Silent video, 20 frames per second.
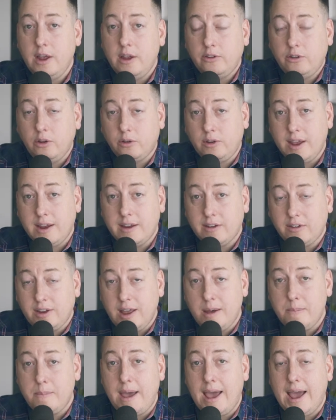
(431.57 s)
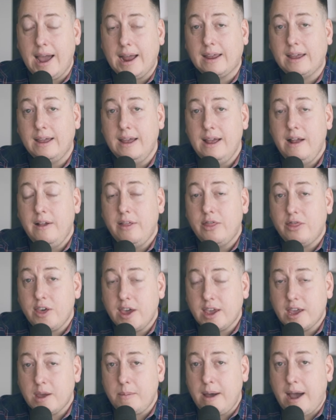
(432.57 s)
So take a step back,
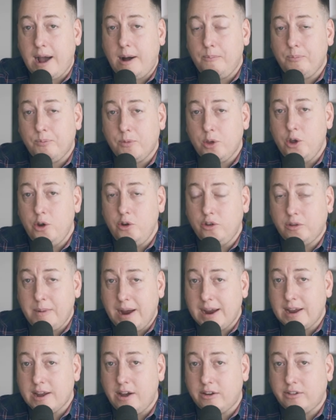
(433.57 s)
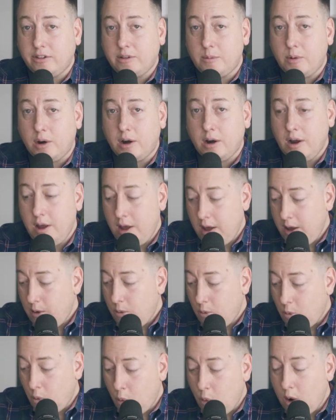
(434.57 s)
think about who's my customer,
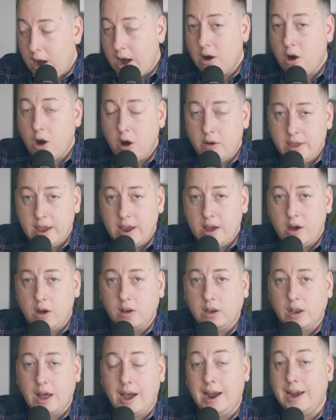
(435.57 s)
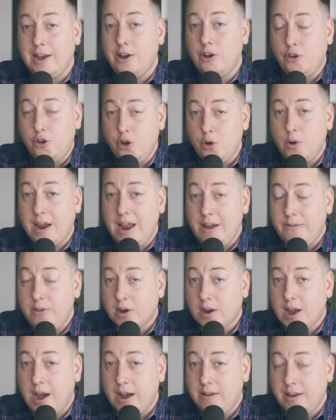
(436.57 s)
where are they online? Do I have their
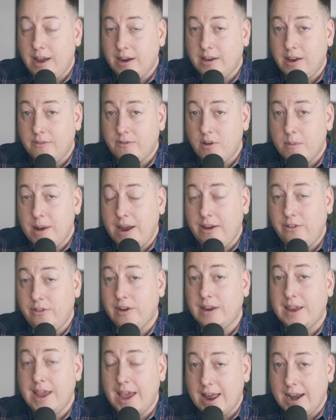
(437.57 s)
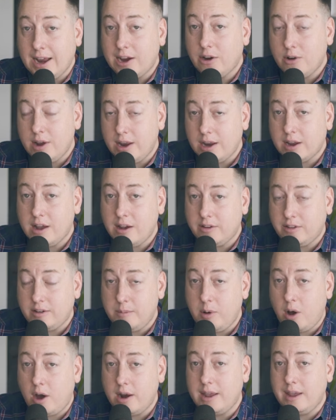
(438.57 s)
contact information? Can I create a
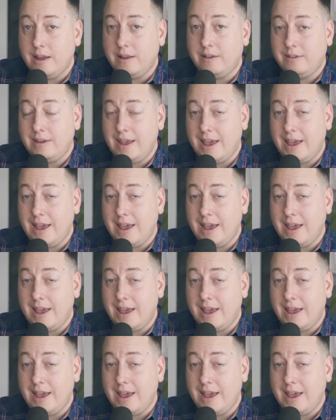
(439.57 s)
custom audience?